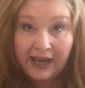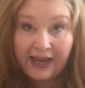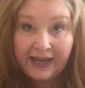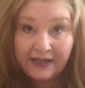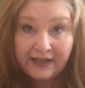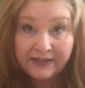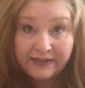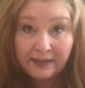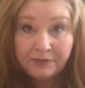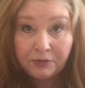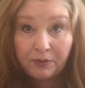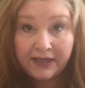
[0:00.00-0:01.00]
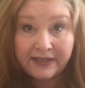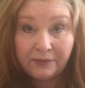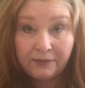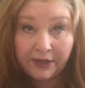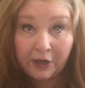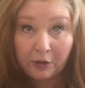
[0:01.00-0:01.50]
And it's up to us.
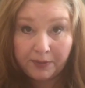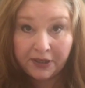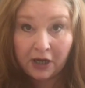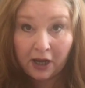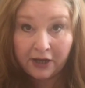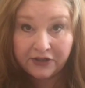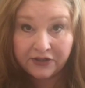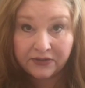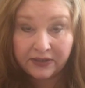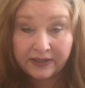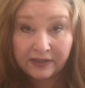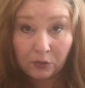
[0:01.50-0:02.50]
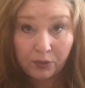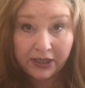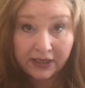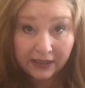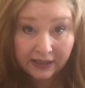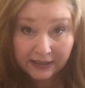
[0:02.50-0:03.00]
If we open consciously, then
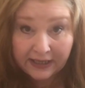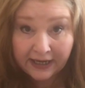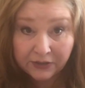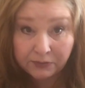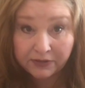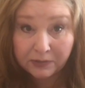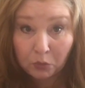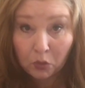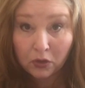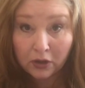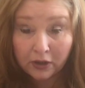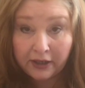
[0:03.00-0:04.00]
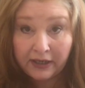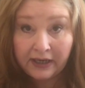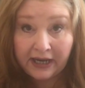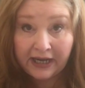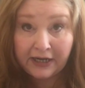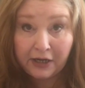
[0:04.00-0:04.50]
we can connect with more
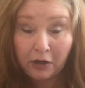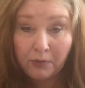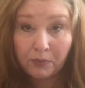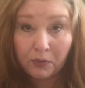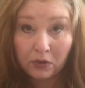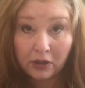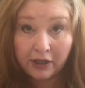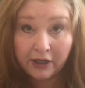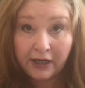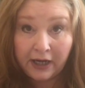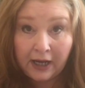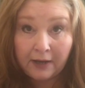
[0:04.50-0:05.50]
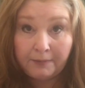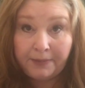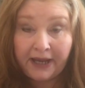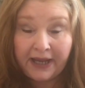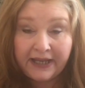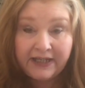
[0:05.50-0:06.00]
and know more.
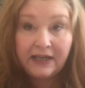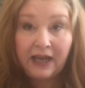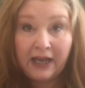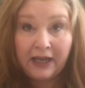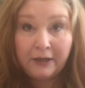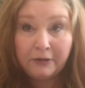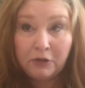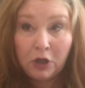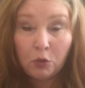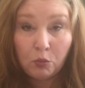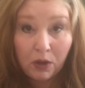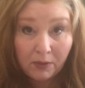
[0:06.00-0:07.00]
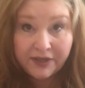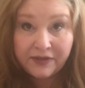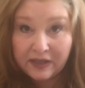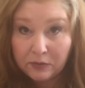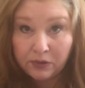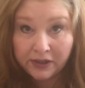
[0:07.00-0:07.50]
But what we
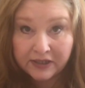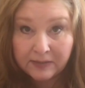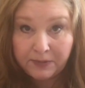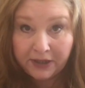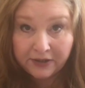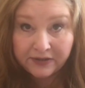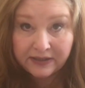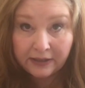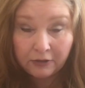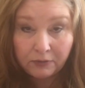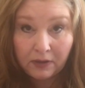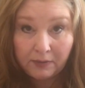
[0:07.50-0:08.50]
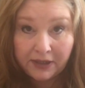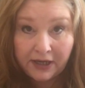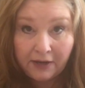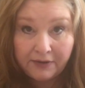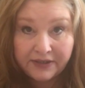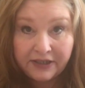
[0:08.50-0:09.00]
think we're experiencing or what we
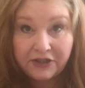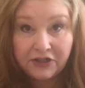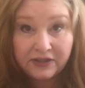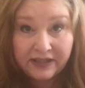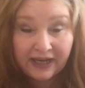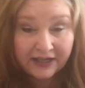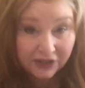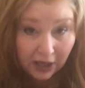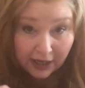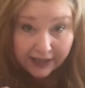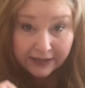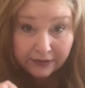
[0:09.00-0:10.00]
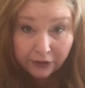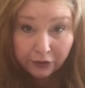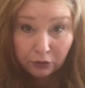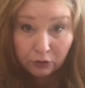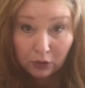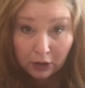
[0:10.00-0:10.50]
know is that tiny
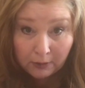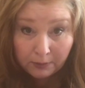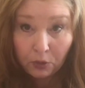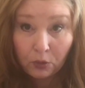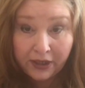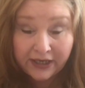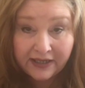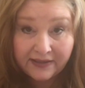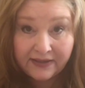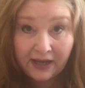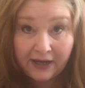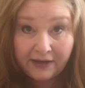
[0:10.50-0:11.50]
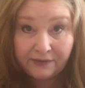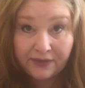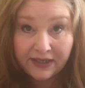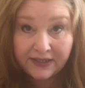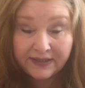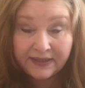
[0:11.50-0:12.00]
little point inside of
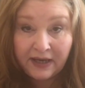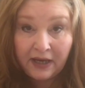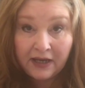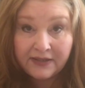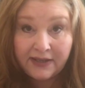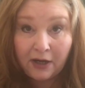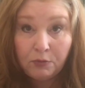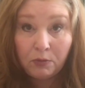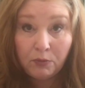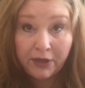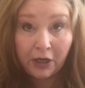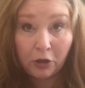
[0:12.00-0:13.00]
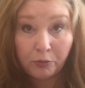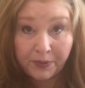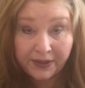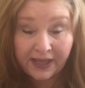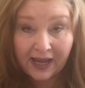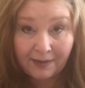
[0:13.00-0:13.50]
us. So when we
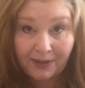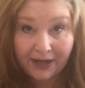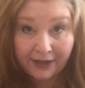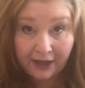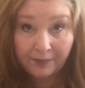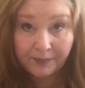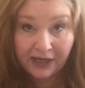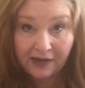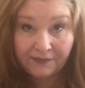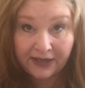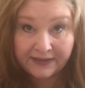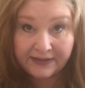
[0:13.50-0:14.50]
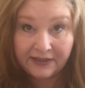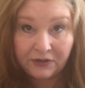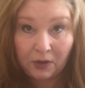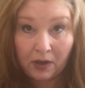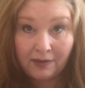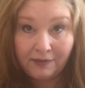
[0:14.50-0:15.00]
open that back up and have access
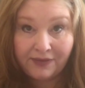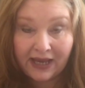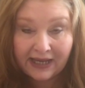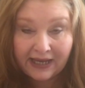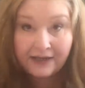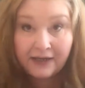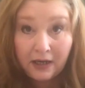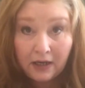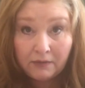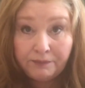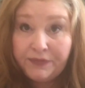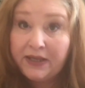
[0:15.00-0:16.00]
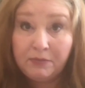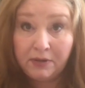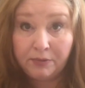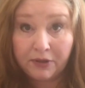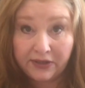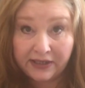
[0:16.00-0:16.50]
to all of that, then we
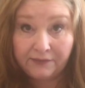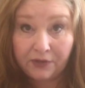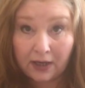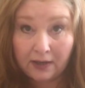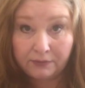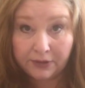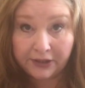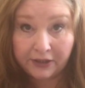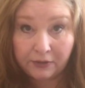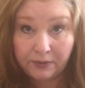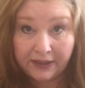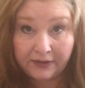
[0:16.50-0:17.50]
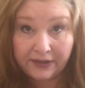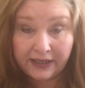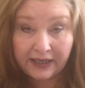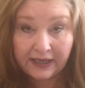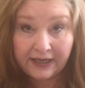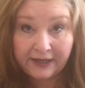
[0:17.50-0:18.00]
really evolve really
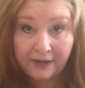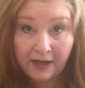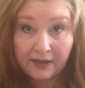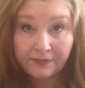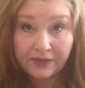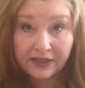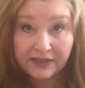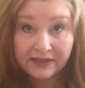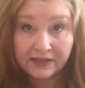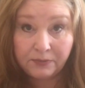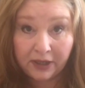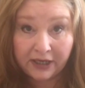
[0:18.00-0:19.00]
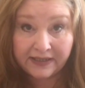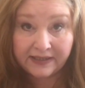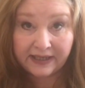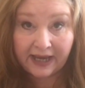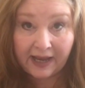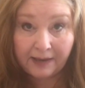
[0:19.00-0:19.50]
quickly. And this is what I
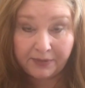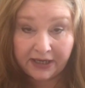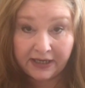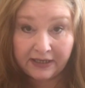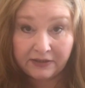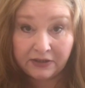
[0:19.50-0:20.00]
see happening.